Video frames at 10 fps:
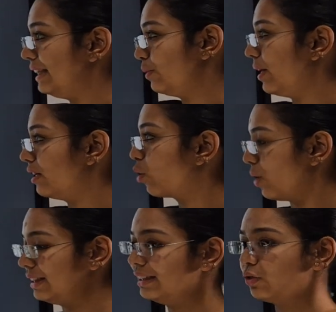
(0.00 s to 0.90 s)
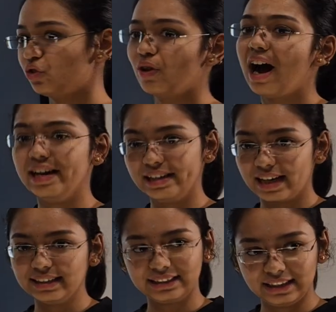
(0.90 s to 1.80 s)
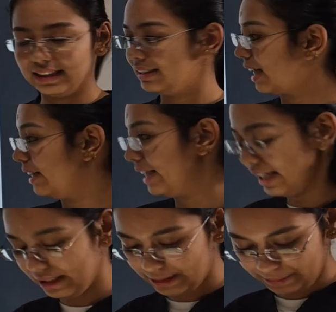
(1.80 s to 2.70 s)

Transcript: These were the questions which were addressed in this study.